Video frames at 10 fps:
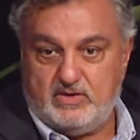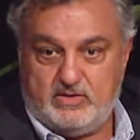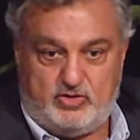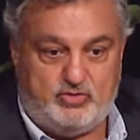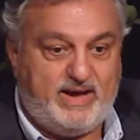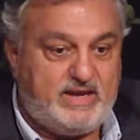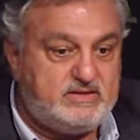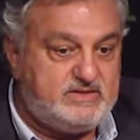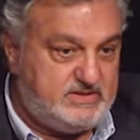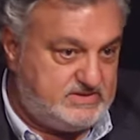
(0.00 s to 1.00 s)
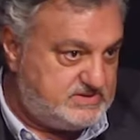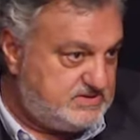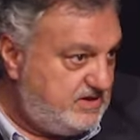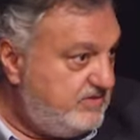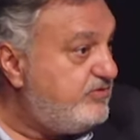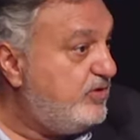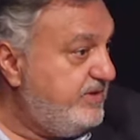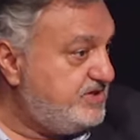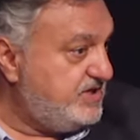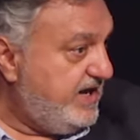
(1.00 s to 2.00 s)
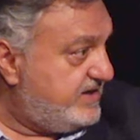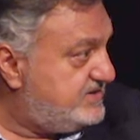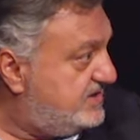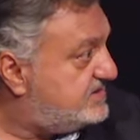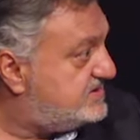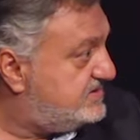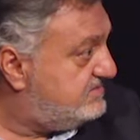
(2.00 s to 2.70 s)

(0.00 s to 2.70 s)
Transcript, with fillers: humanity's information access.